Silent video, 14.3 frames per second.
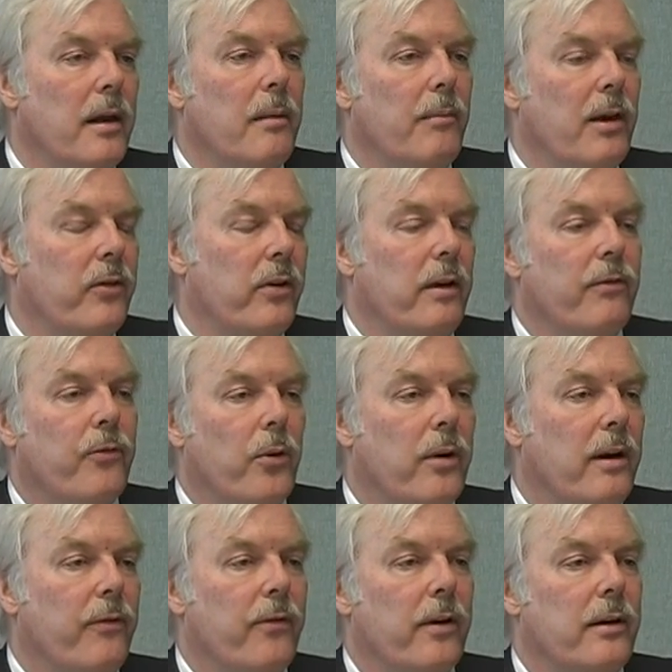basically four
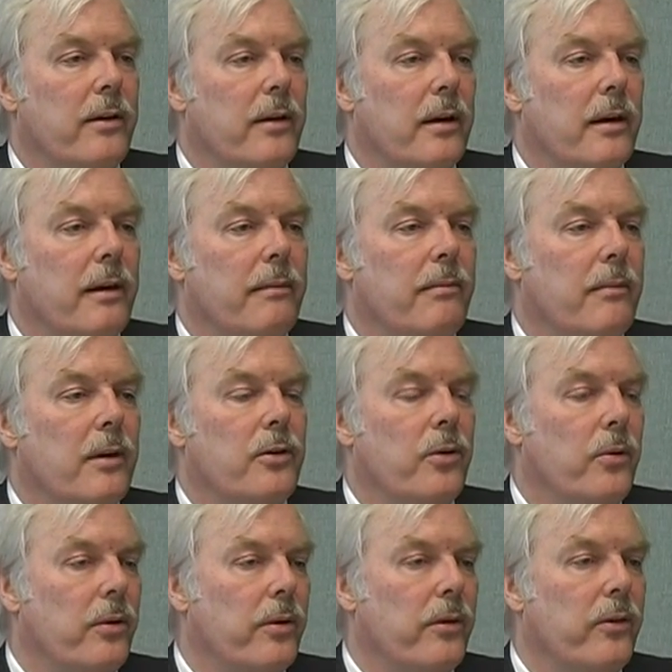different
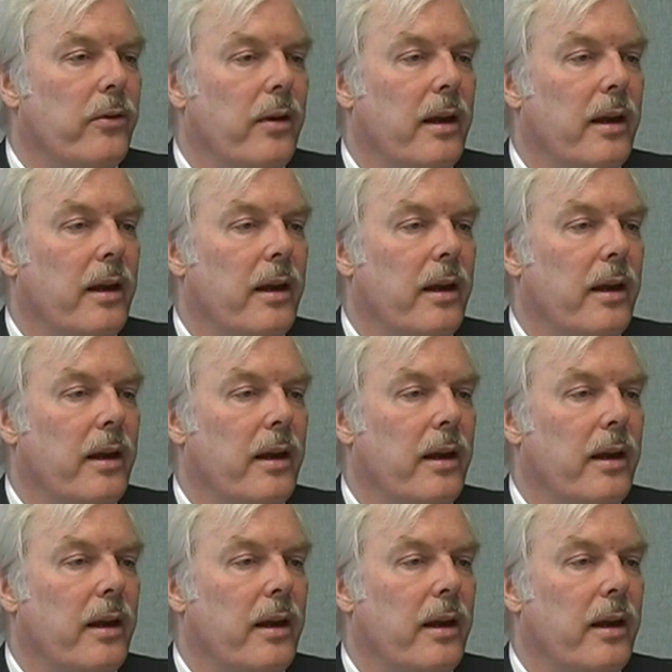tuners,